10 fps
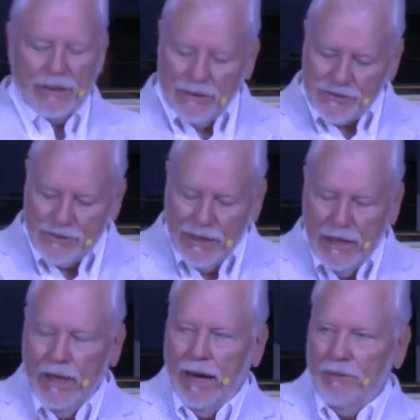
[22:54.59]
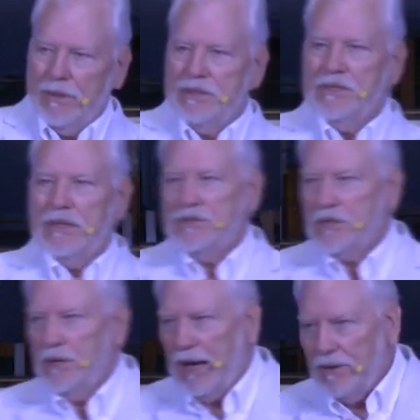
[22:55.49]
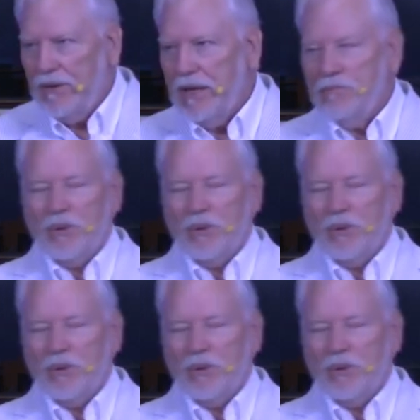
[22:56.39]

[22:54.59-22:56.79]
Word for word: Listen, I want to tell you something. I've had